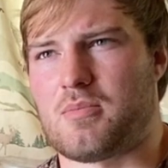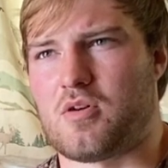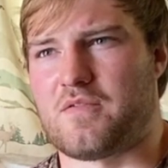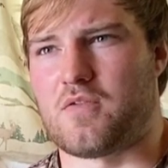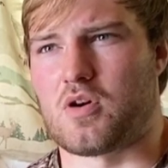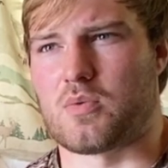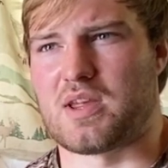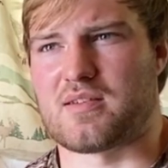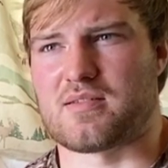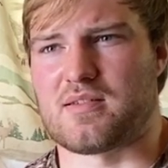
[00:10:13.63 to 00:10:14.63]
about 4
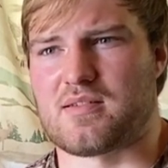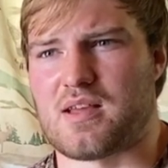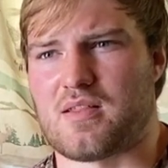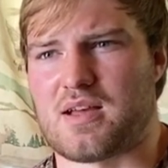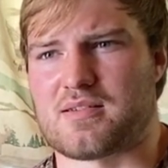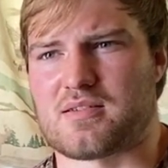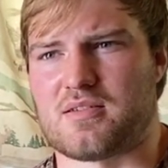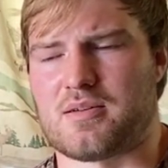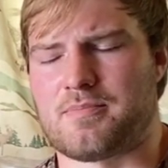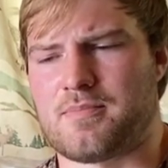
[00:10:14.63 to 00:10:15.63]
weeks since that last
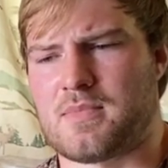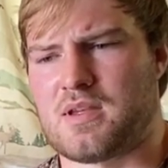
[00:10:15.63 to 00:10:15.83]
clip,